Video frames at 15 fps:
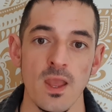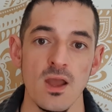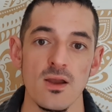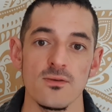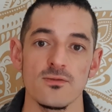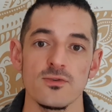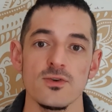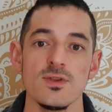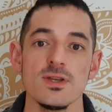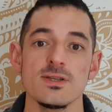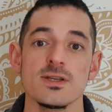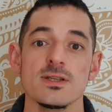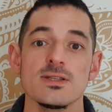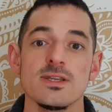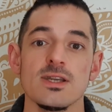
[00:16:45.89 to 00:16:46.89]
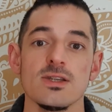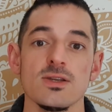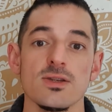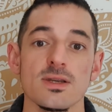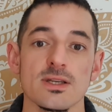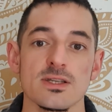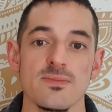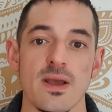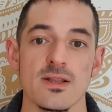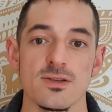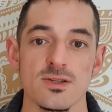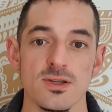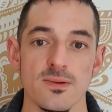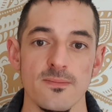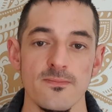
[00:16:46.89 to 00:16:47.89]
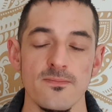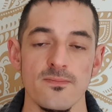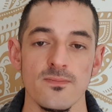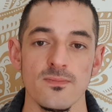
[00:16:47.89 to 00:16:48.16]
And through this continued expansion,